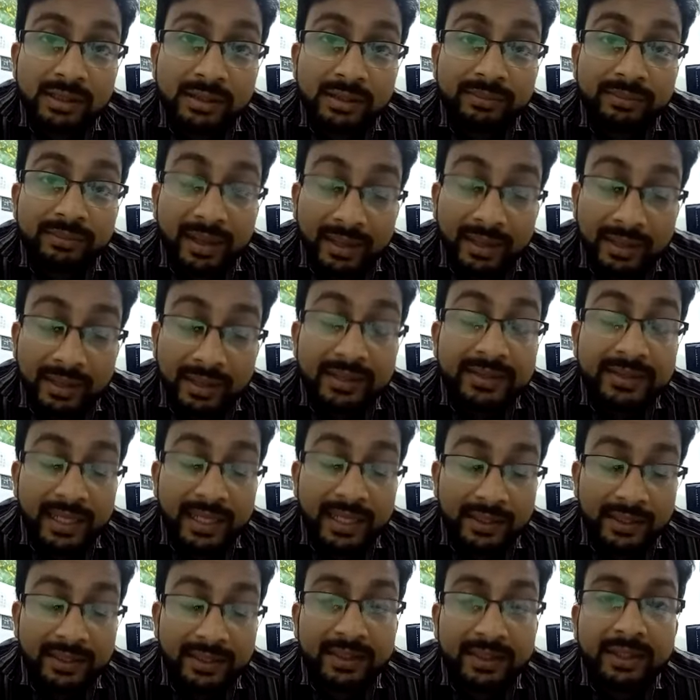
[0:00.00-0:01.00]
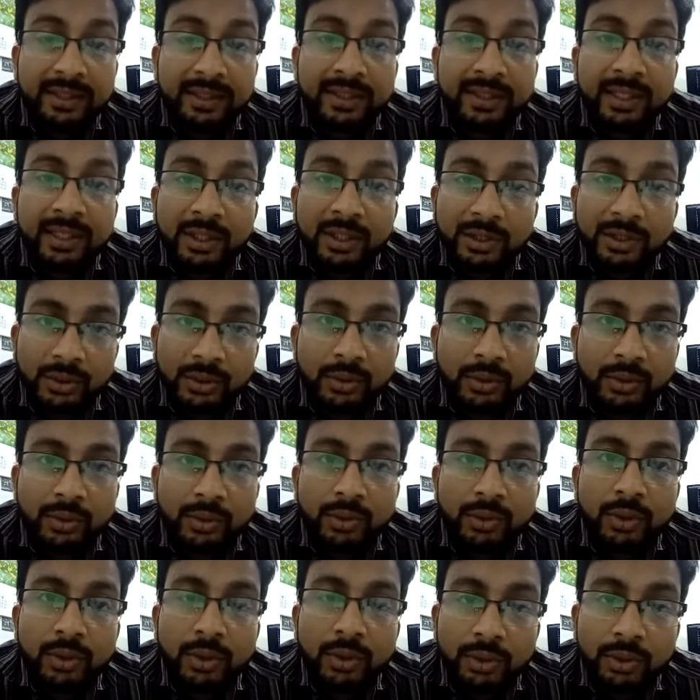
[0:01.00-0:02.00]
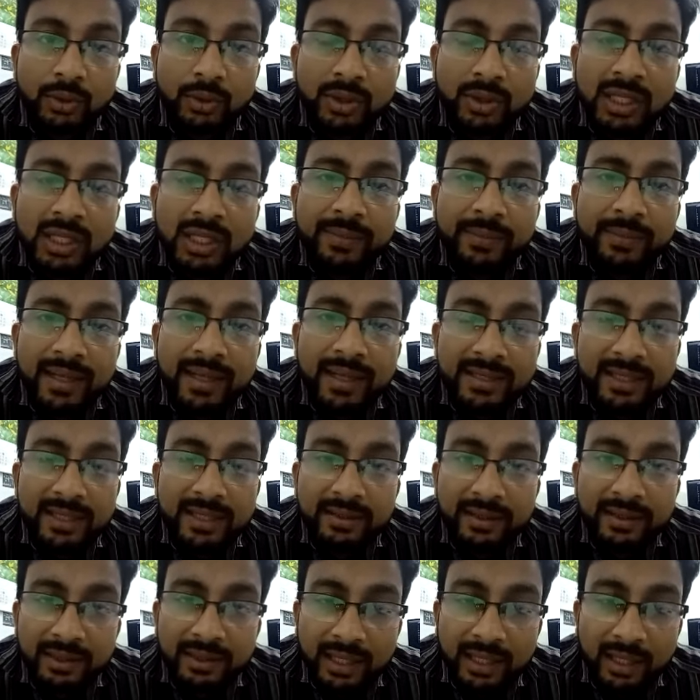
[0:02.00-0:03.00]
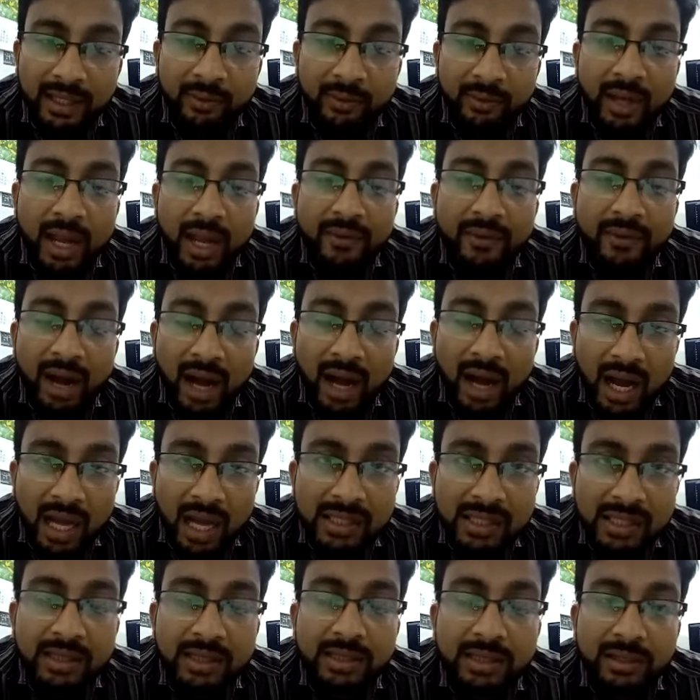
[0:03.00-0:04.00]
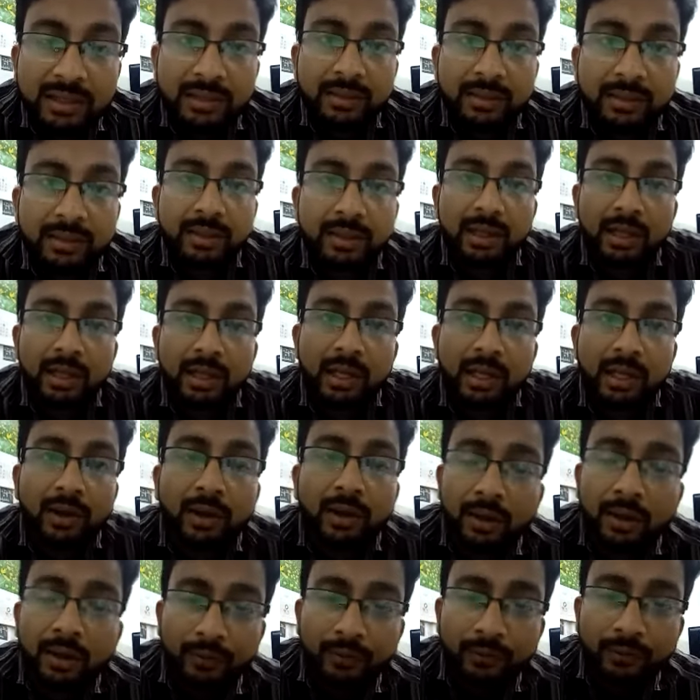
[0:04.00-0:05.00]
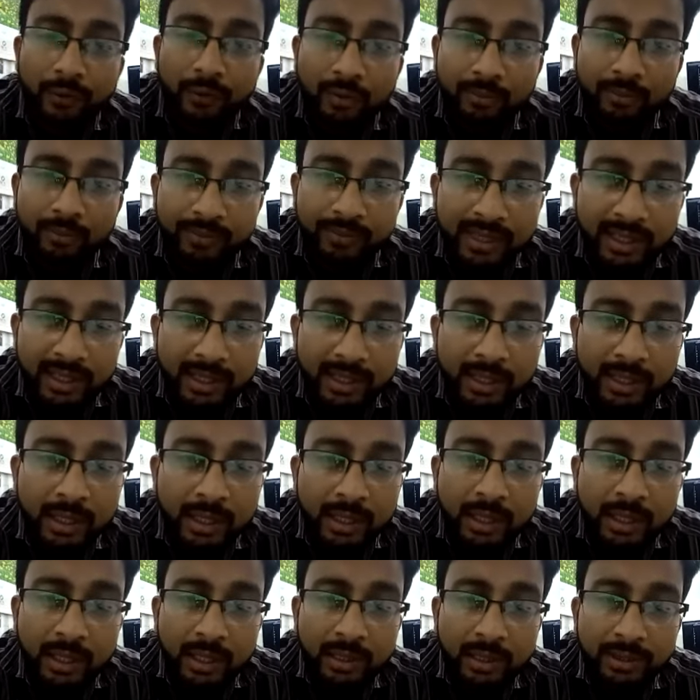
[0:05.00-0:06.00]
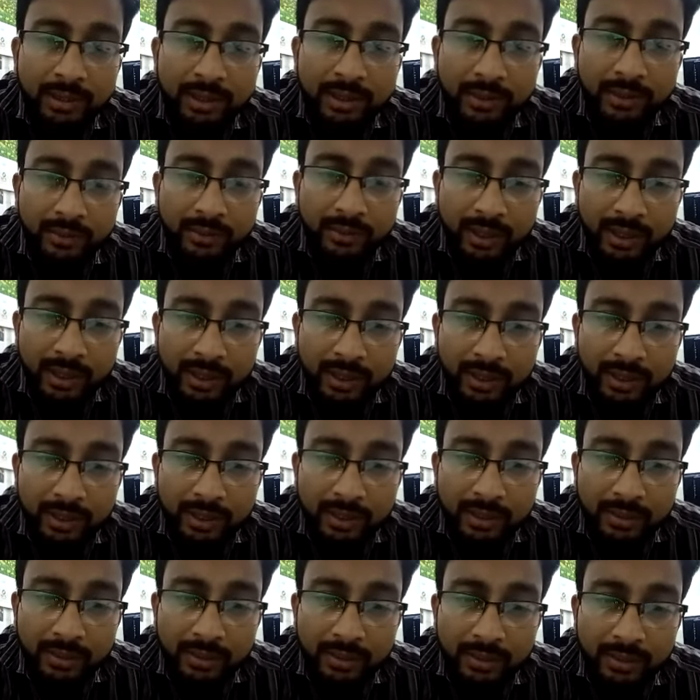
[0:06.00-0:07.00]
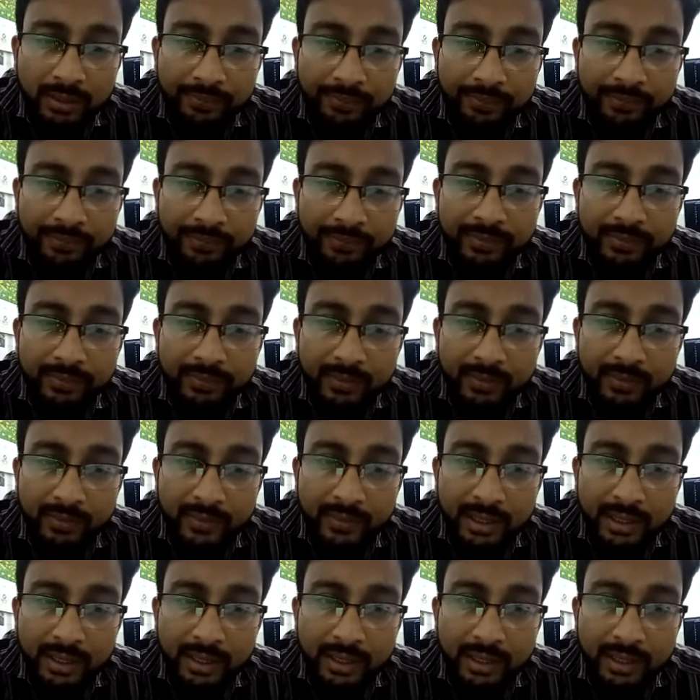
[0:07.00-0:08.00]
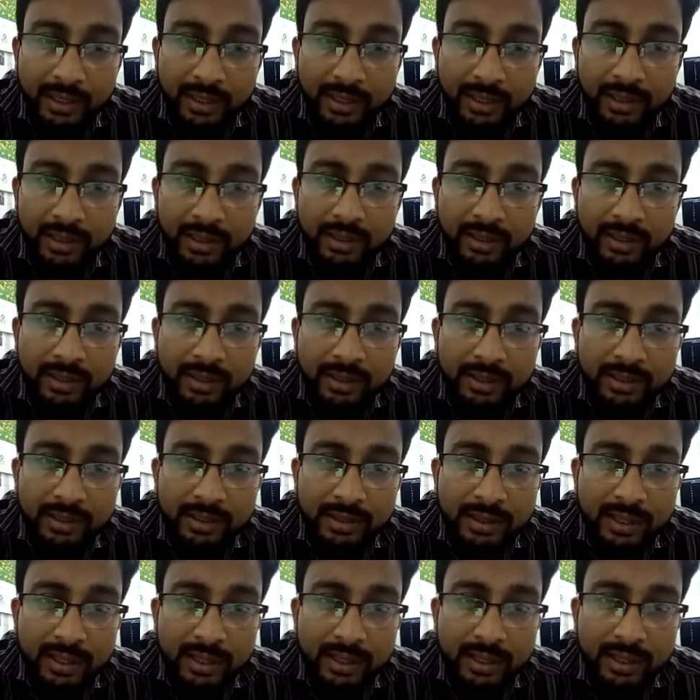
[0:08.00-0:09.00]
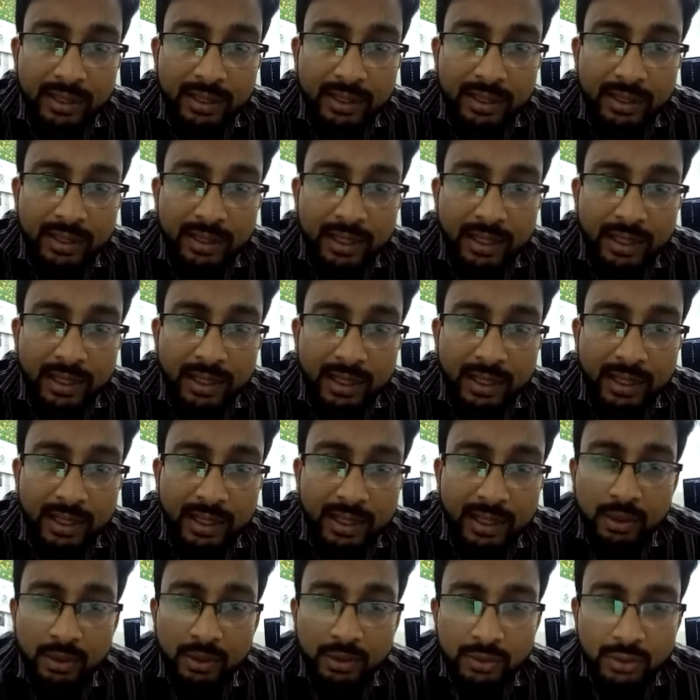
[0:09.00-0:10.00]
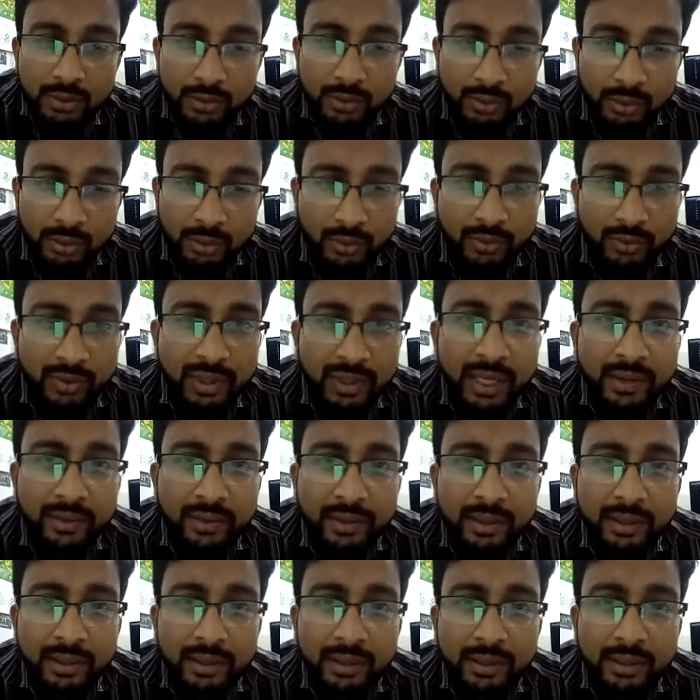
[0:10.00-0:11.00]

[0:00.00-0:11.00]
maternal sector. So those are the basic things that you have asked from me during the discussion. So do we have any